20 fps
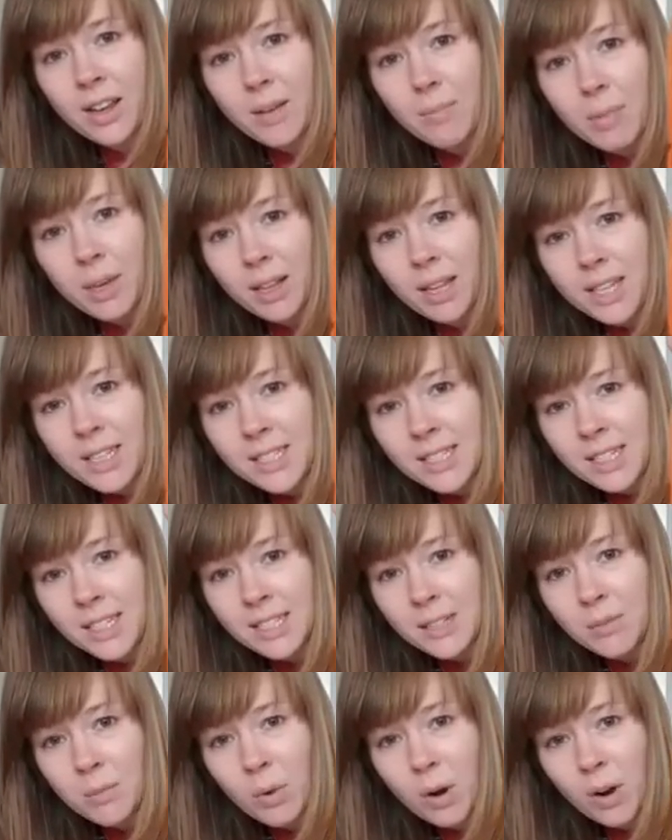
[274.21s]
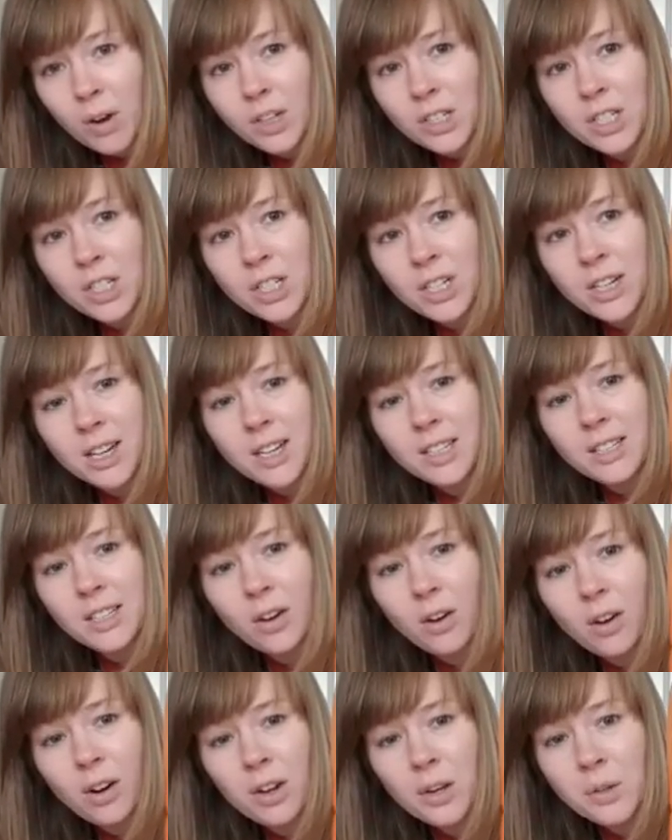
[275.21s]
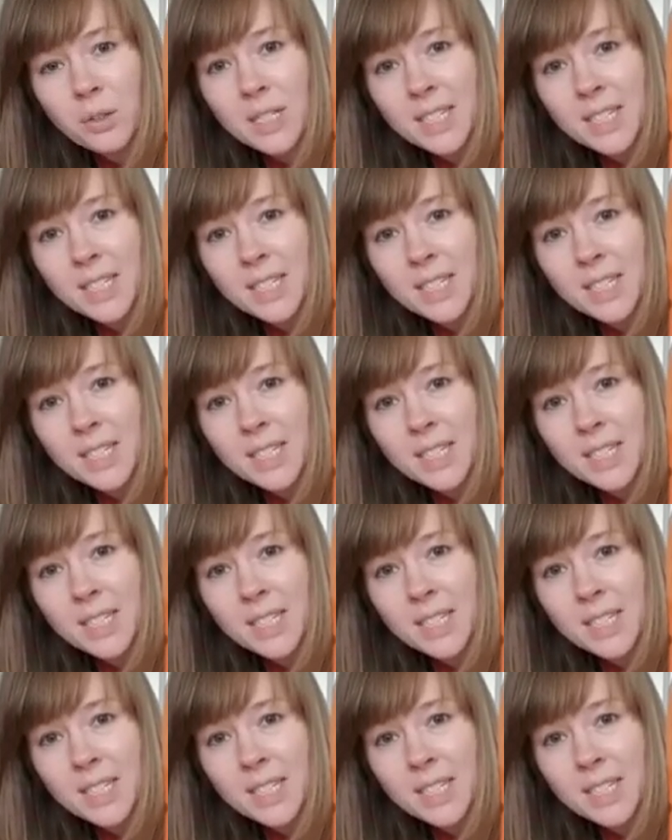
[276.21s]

But let's sit and watch as the oil